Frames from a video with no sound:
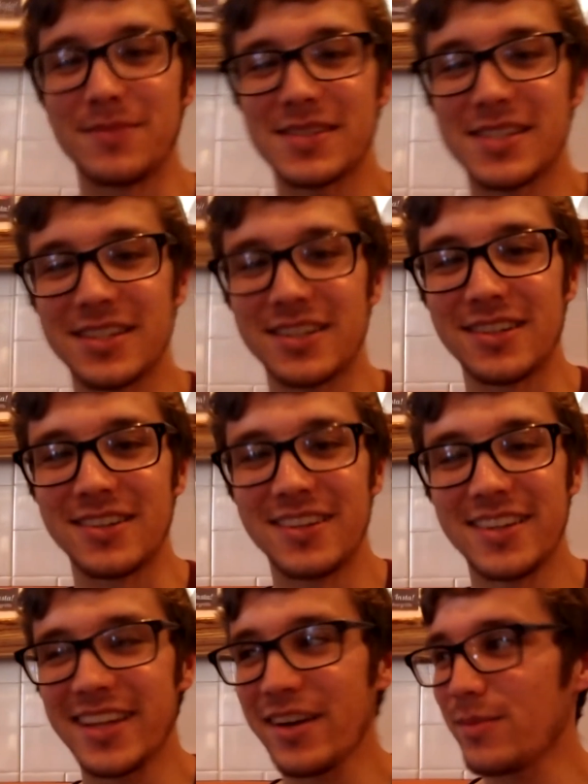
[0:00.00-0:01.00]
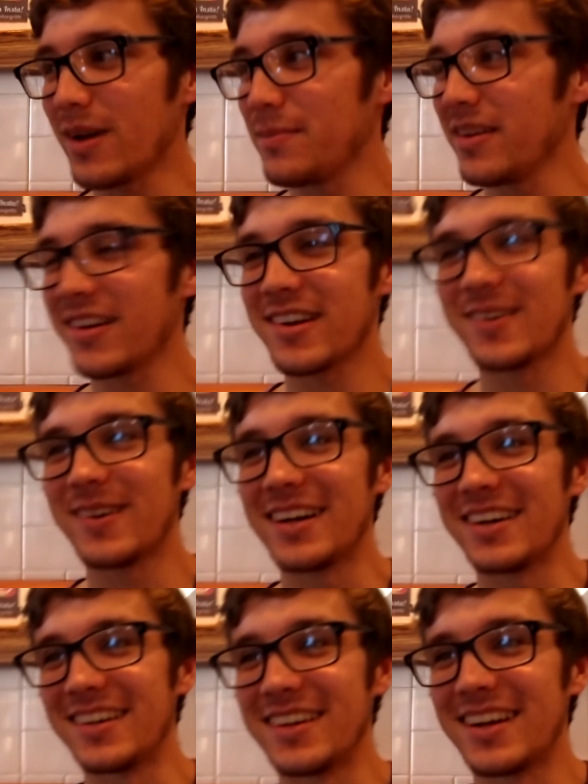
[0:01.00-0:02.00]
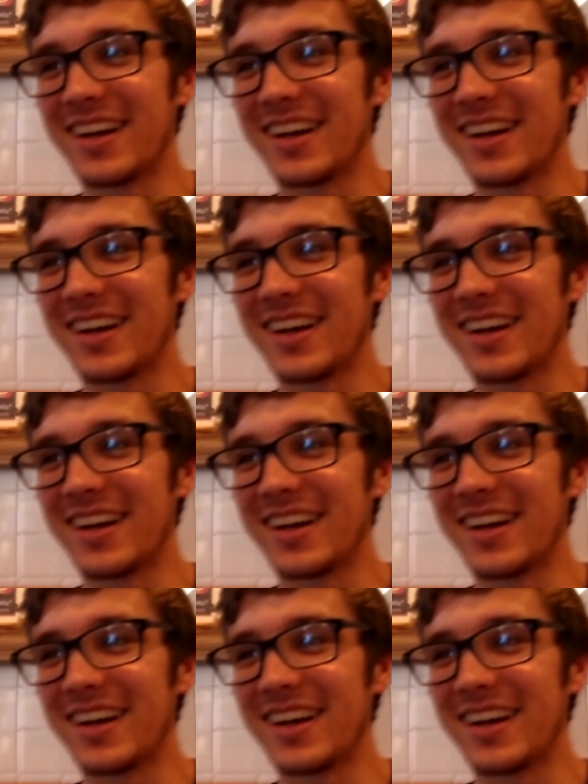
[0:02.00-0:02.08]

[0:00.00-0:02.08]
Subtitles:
So yeah, we might be here a while.